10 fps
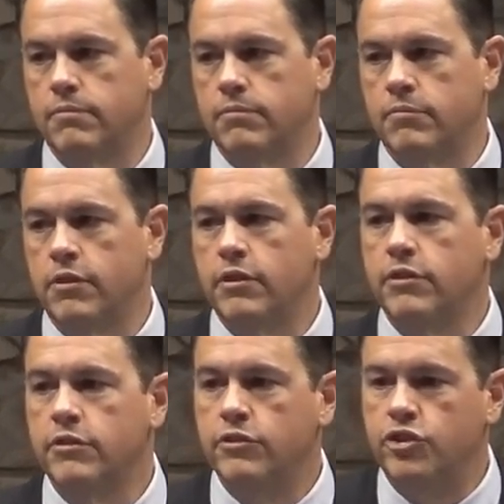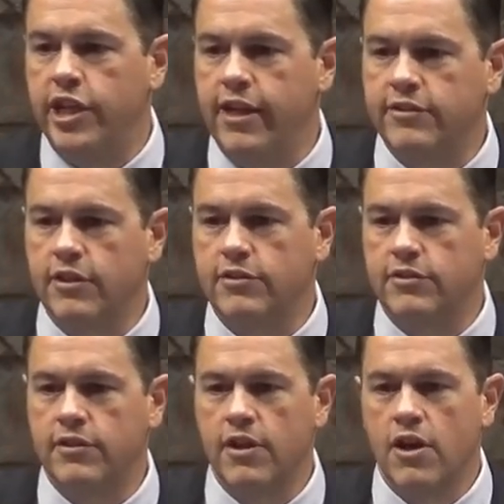you. Jesus
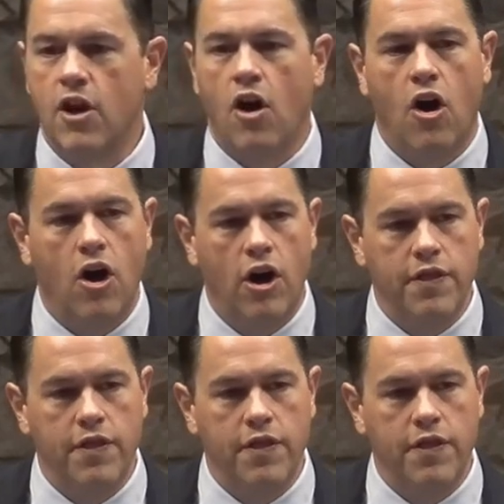on the mountain,